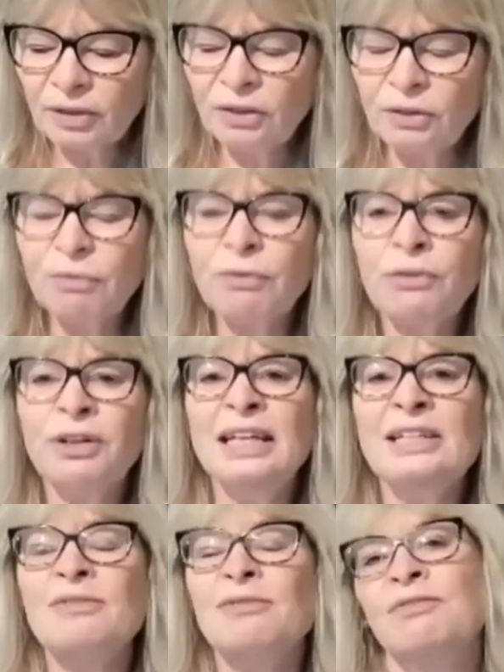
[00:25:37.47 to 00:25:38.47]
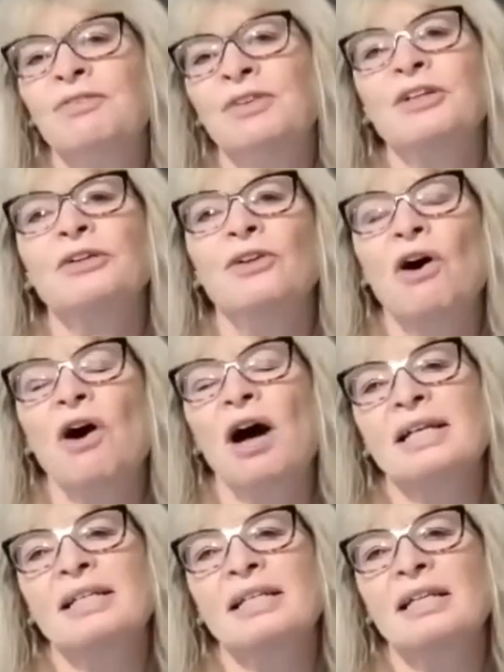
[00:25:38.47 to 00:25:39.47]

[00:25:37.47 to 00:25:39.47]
The phrase fear not